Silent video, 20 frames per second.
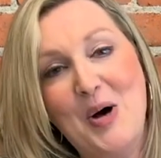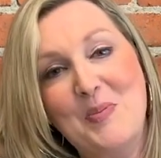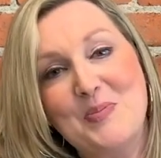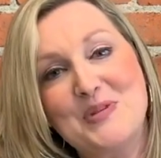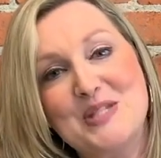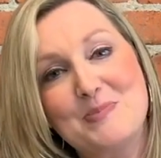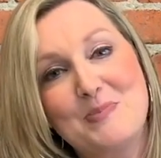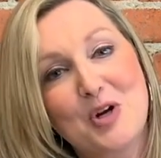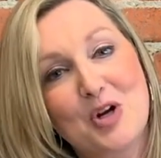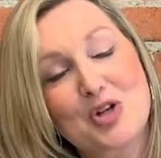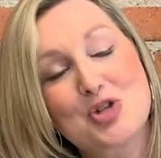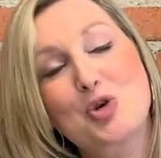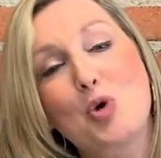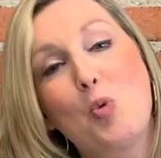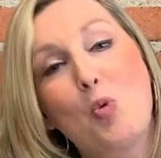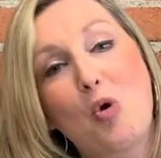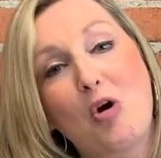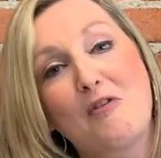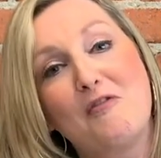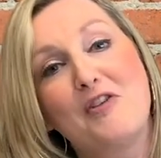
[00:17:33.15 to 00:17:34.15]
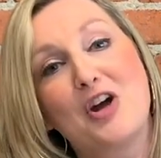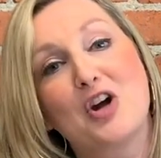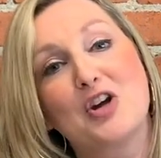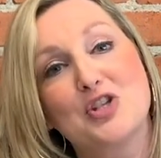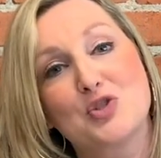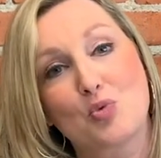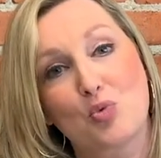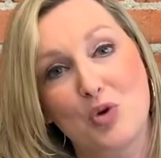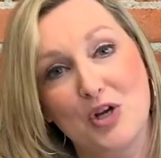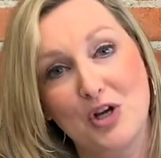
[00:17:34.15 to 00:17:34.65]
Spiritual warfare
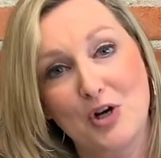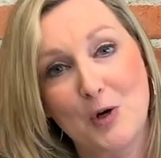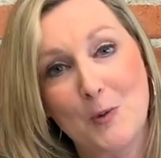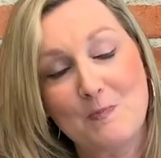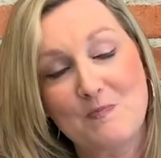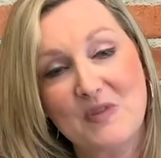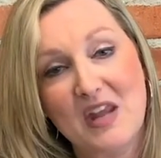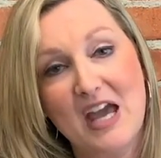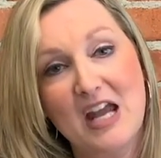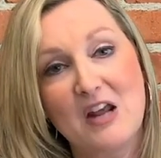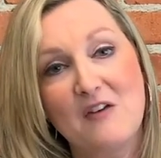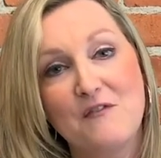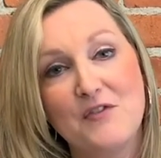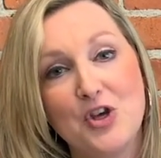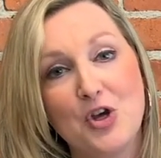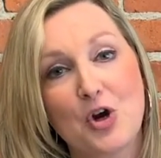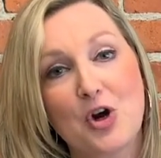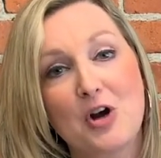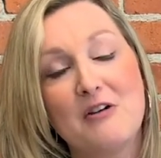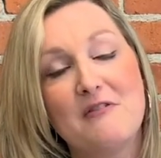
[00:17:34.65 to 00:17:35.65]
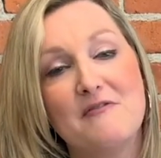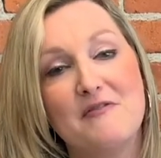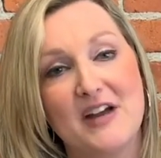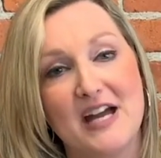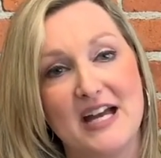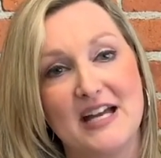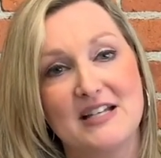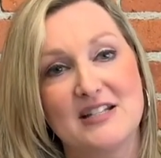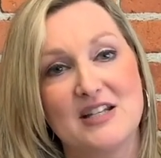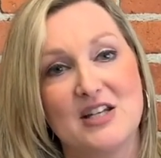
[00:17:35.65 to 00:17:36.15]
is real. And if your
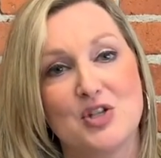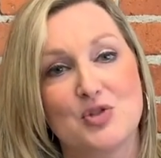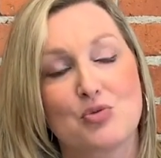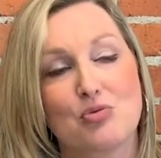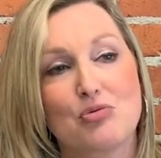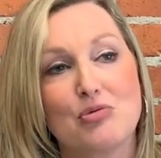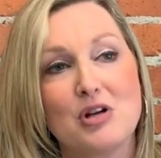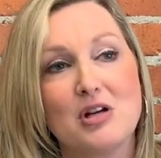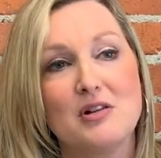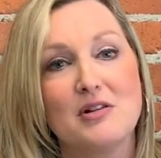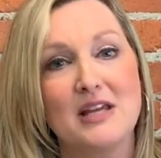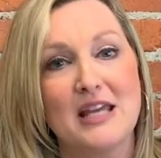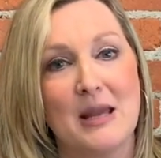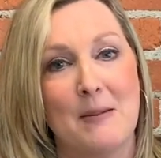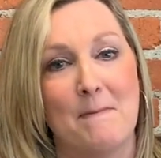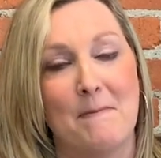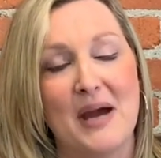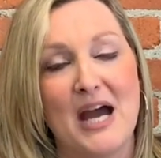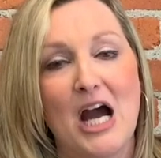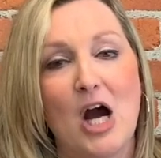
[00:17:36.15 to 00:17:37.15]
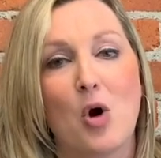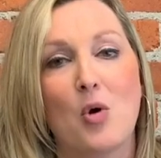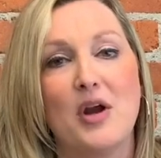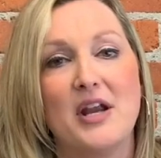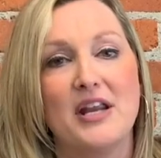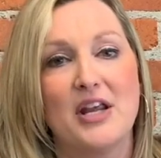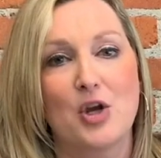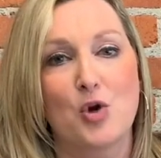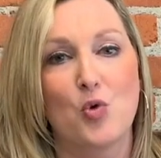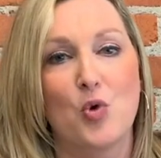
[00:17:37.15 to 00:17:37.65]
event is really
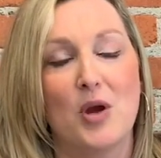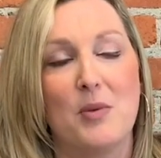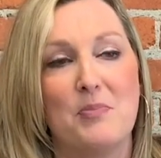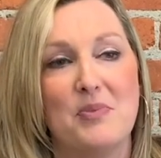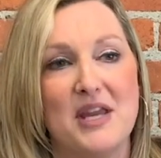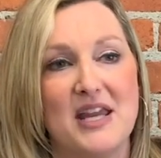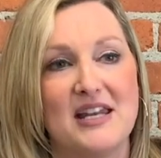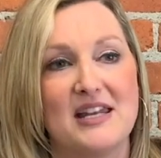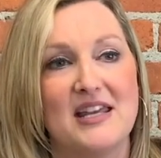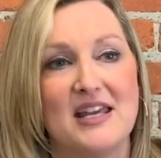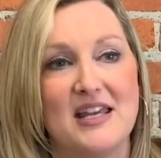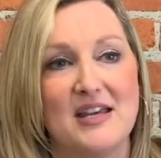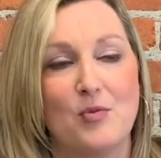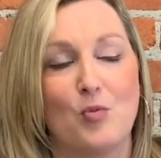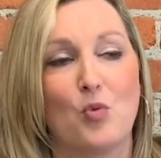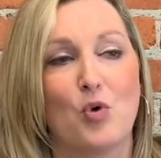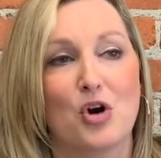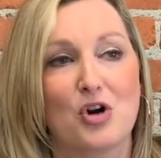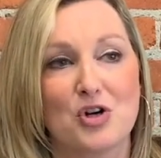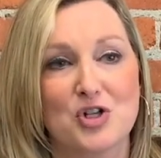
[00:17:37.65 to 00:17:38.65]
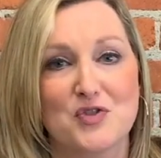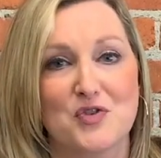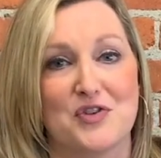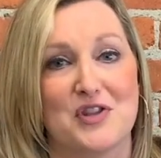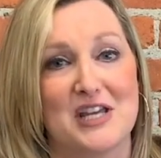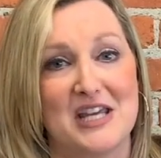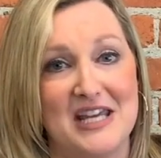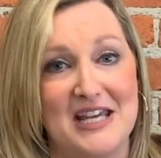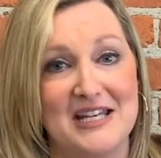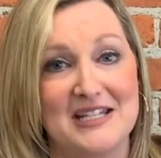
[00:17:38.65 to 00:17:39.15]
empowering, equipping workers for
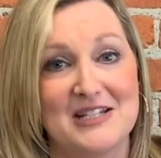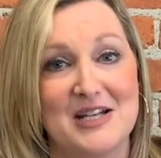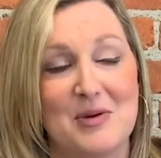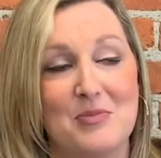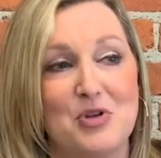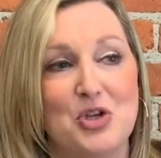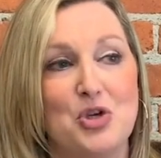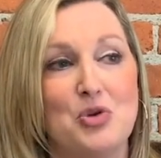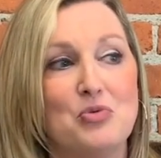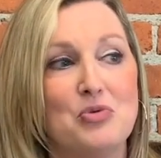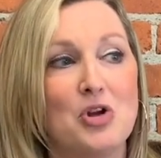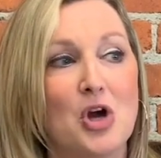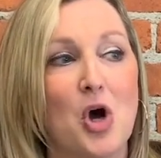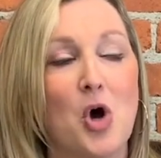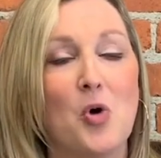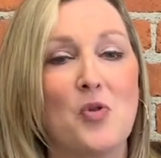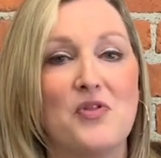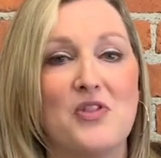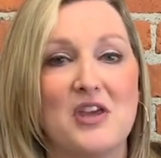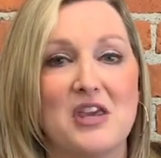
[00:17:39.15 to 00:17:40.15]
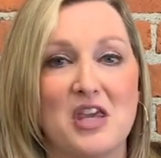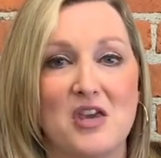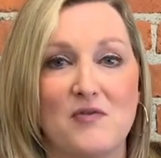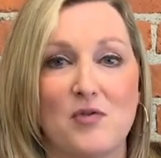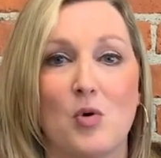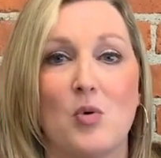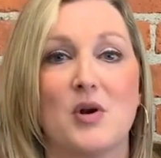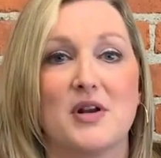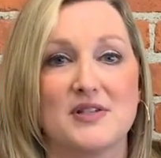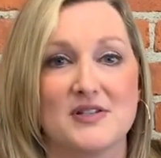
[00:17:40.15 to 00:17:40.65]
the kingdom, you know the
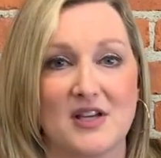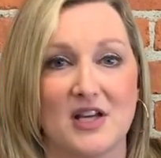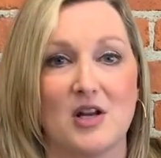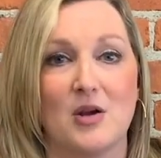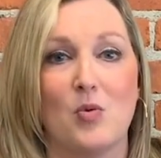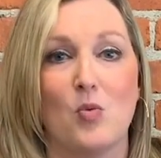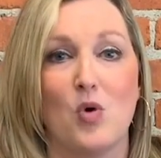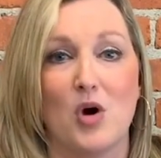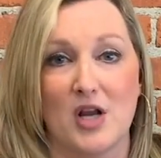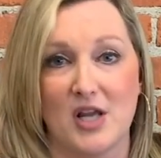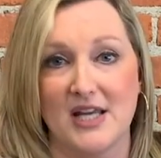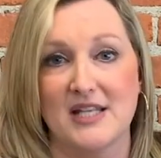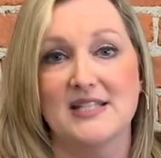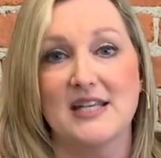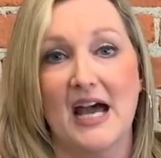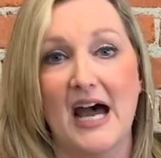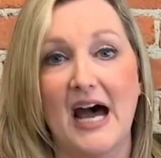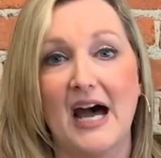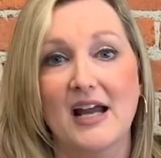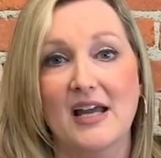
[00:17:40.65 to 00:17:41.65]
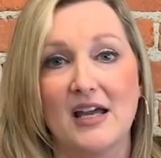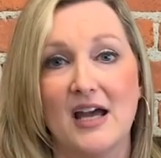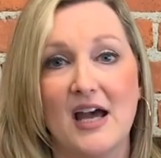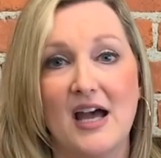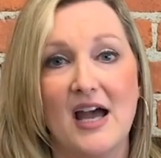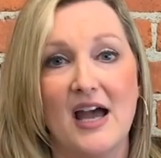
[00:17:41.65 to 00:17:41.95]
evil one is going to want to attack.